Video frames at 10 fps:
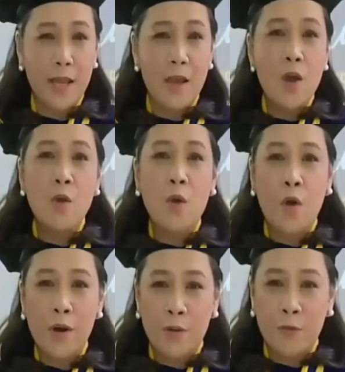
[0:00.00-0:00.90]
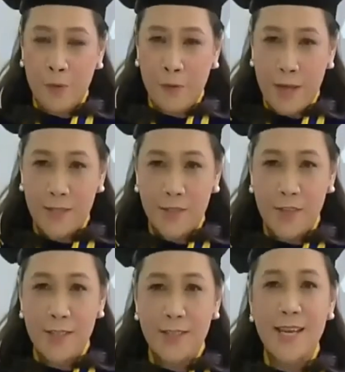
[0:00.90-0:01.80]
Corps of
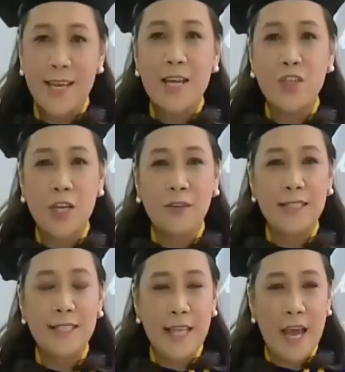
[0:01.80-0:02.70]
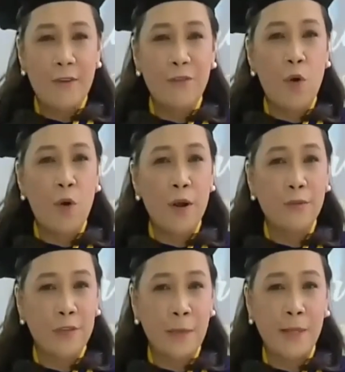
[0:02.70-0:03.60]
Professors, General Staff Corps,
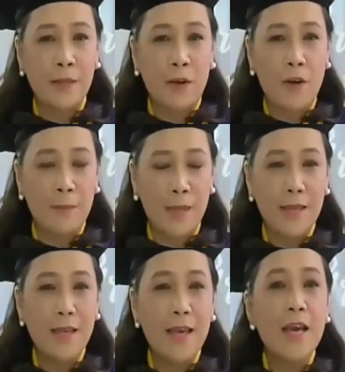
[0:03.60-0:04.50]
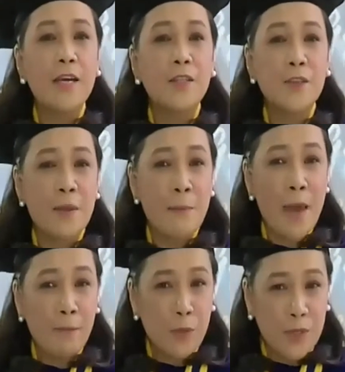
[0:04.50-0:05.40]
Philippine Army, to the
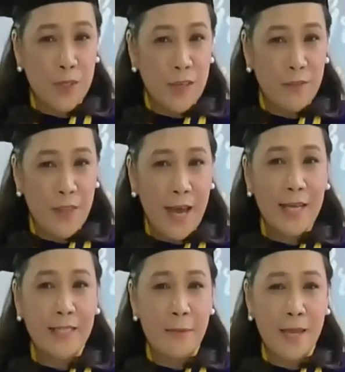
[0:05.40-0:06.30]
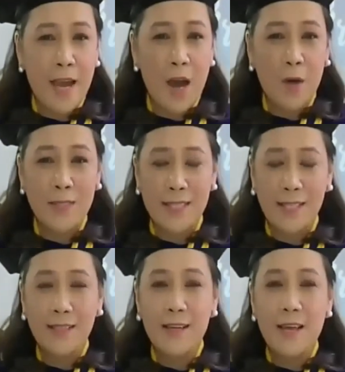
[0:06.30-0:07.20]
members of the Academic
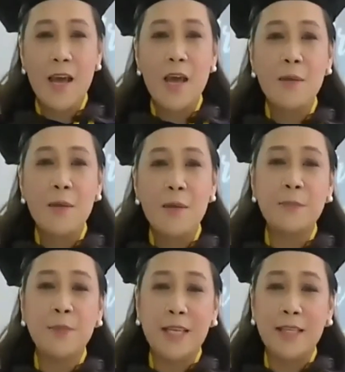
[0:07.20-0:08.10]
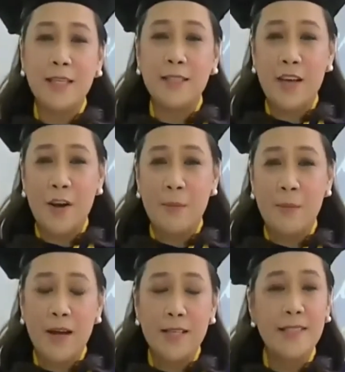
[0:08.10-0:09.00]
Council, Ms. Molina de
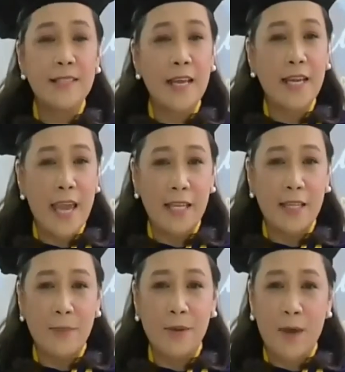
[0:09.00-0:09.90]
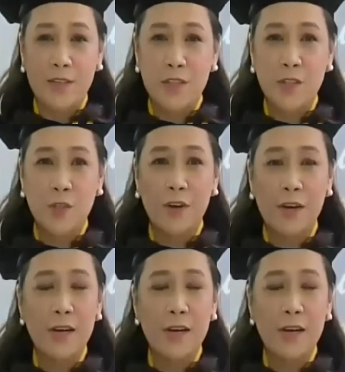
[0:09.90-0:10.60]
Armas, Academy Registrar,